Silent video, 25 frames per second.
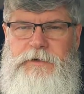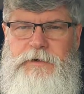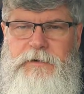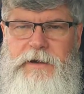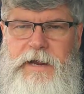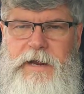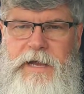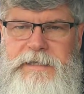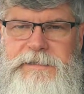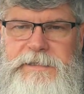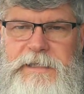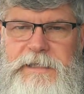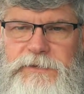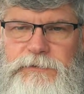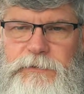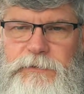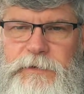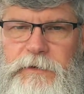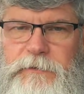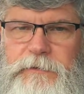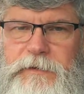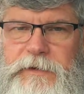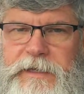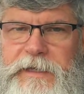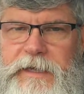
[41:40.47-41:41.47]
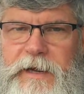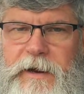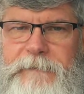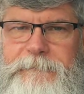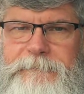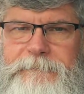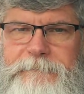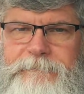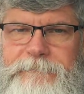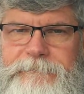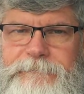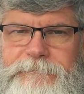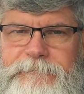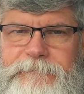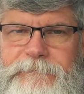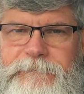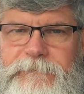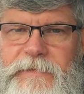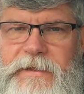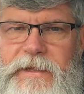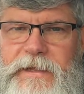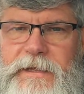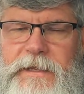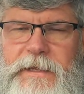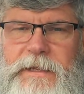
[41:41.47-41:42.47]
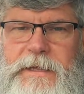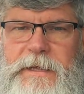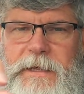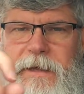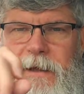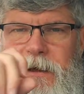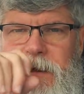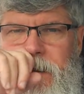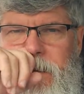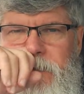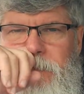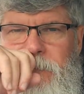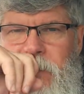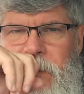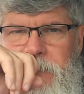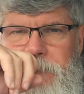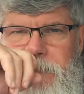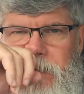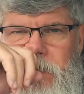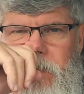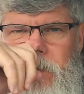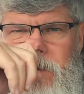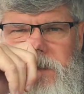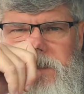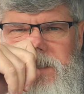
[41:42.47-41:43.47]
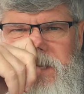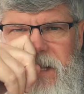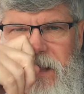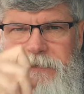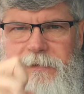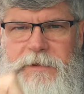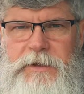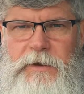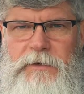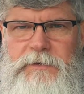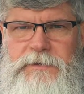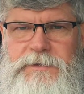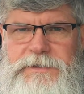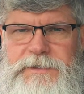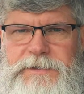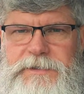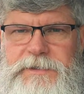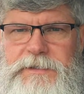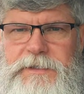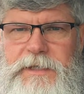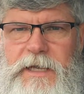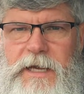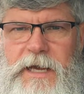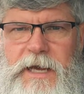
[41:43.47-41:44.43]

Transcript: your nonsense. We don't really care. Grew up along South Coast.